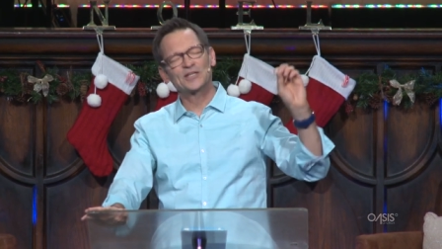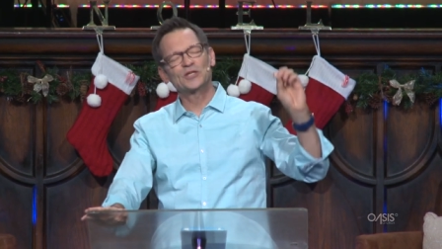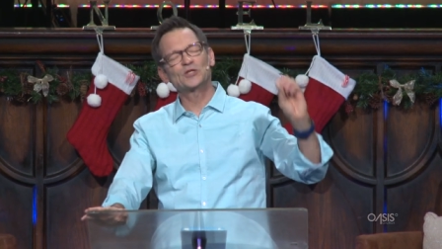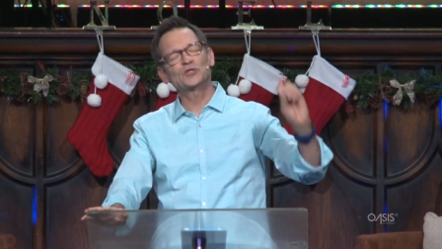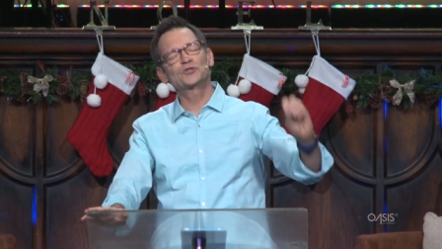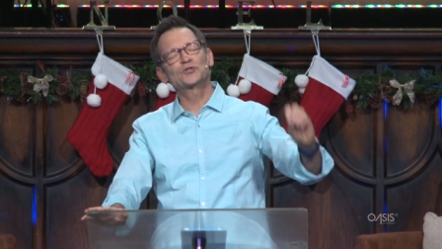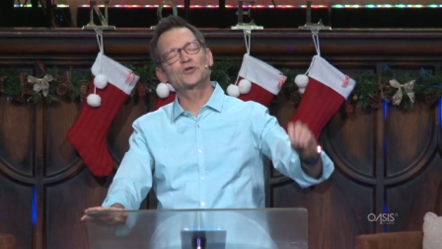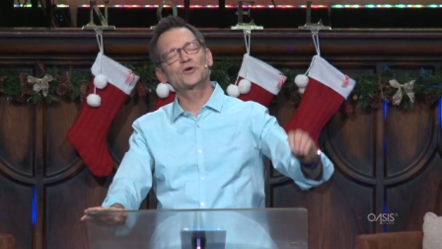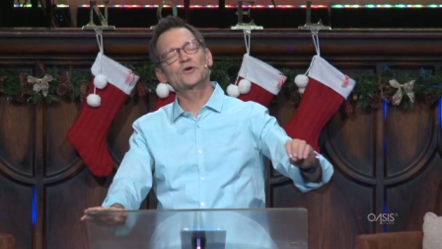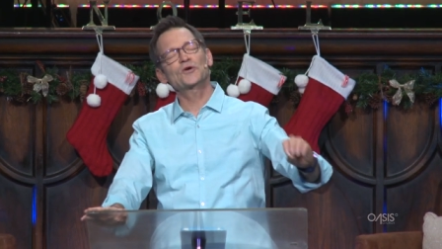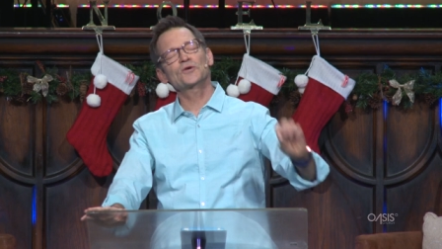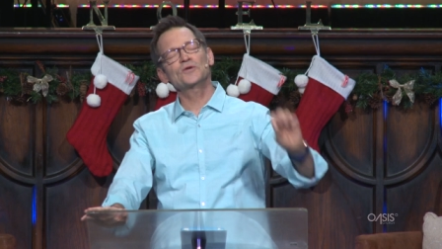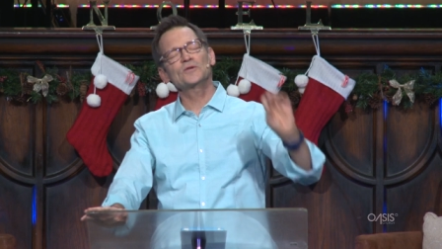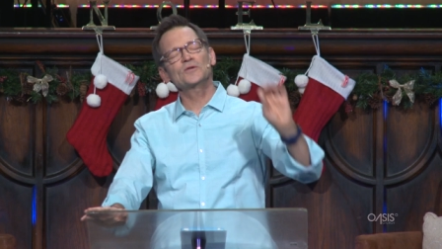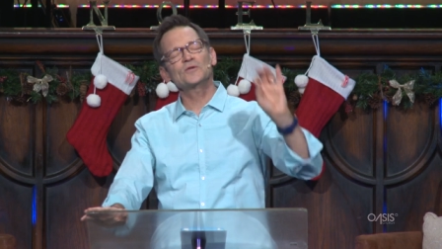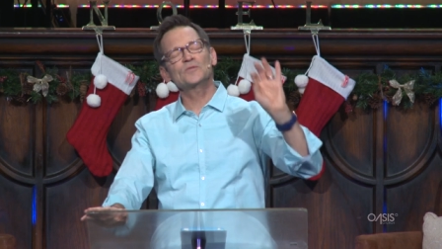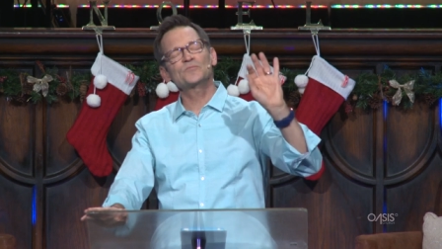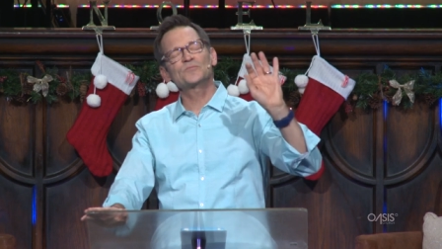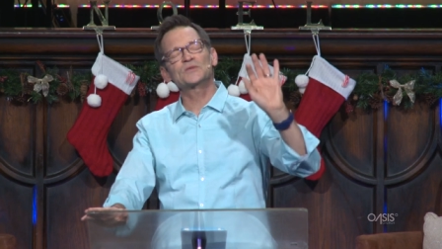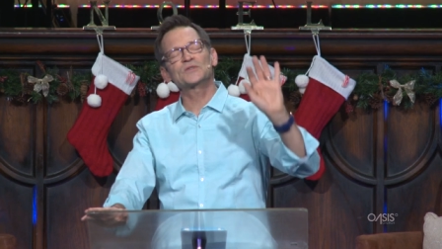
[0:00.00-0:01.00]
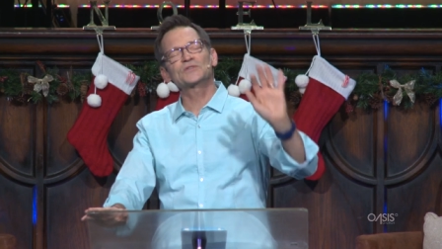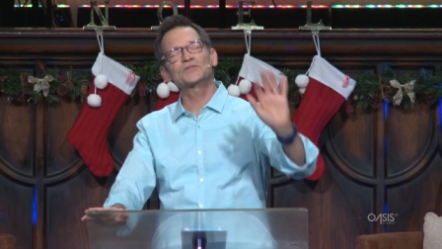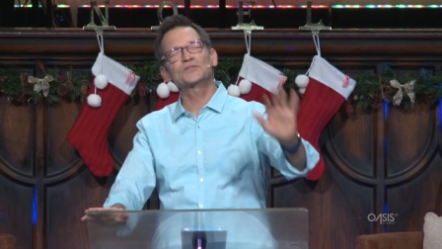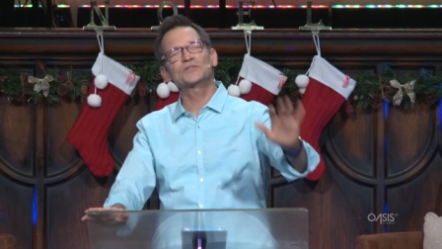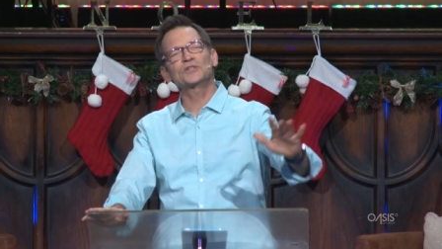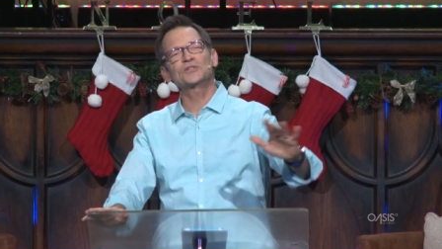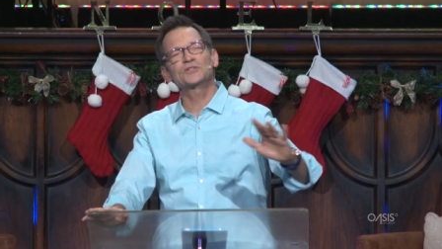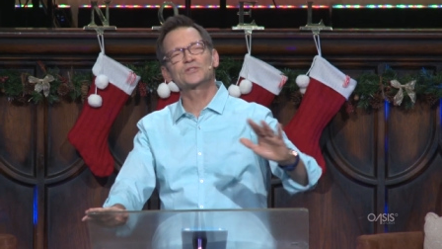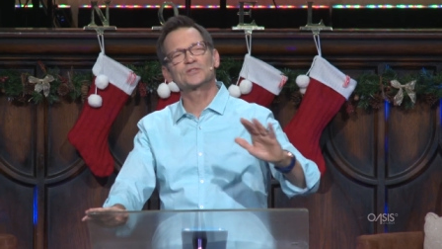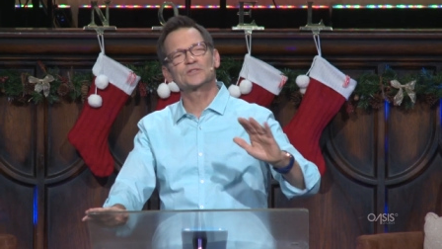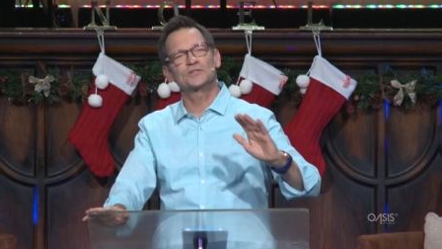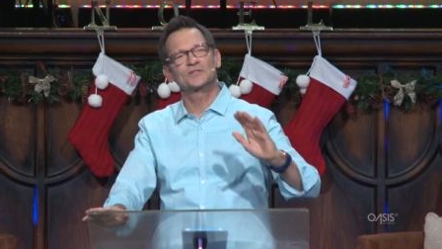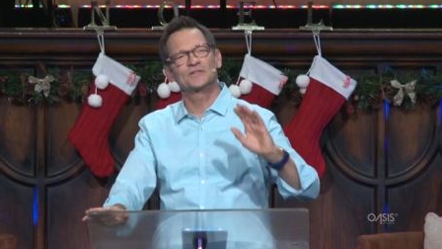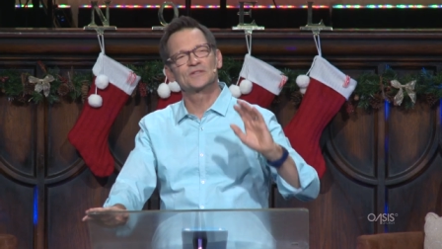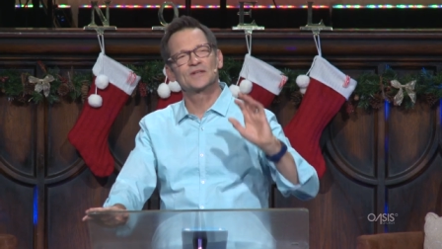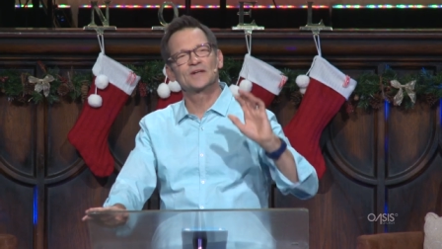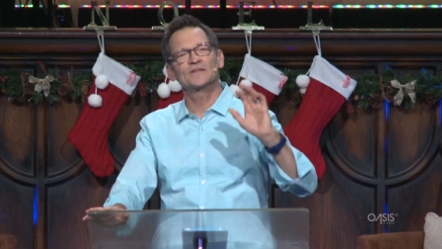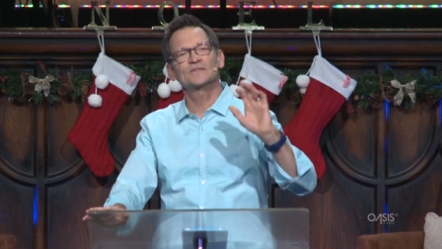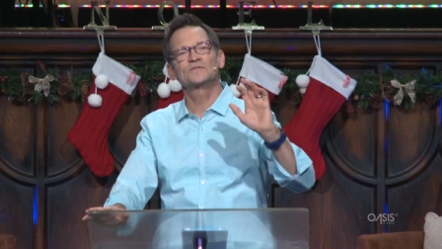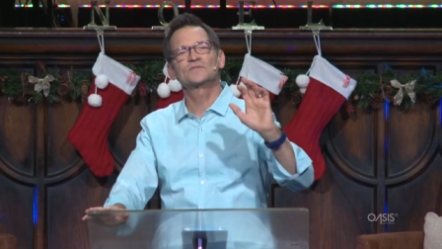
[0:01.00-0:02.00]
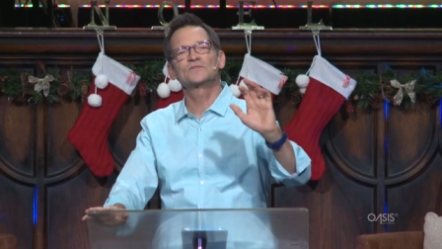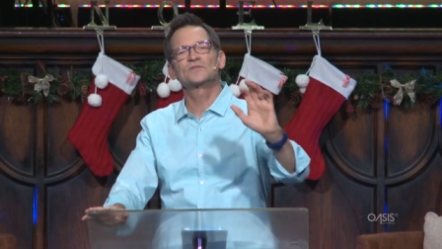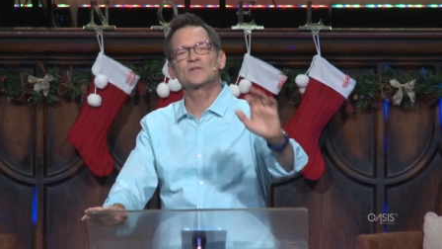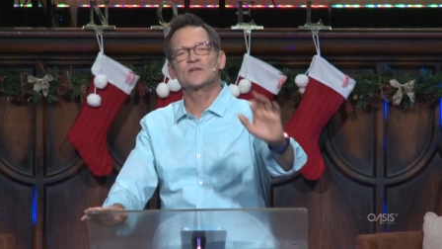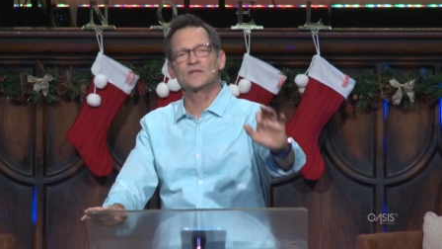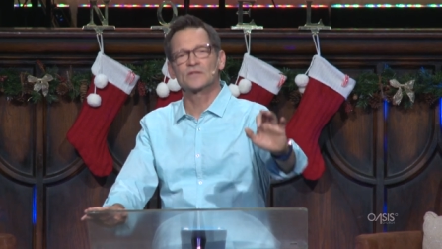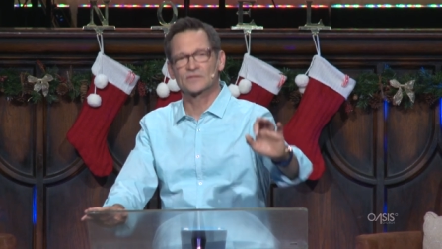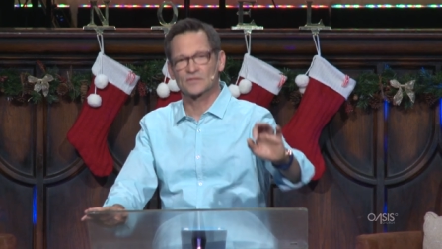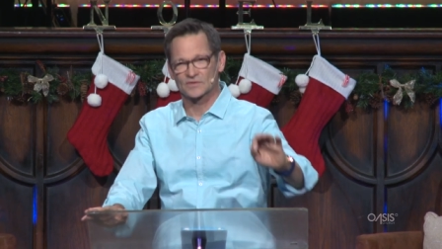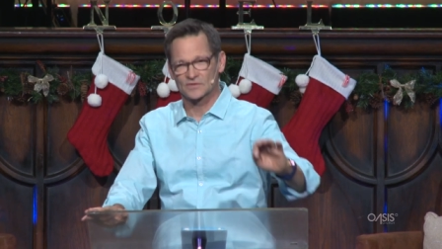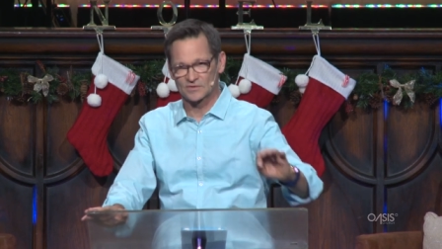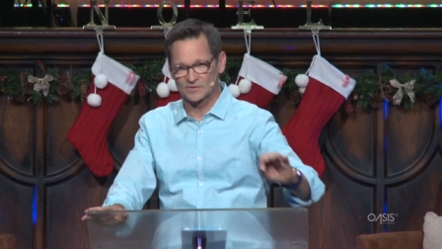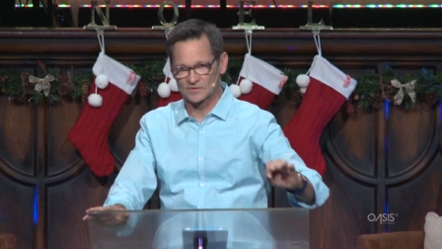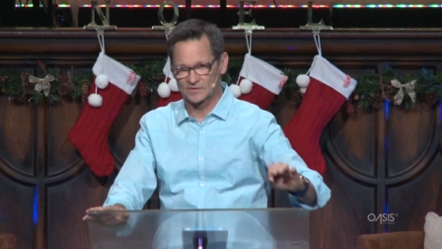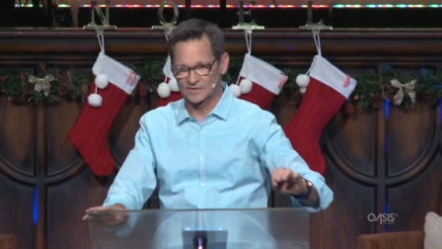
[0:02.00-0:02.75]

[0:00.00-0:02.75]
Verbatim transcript: eternal position of Jesus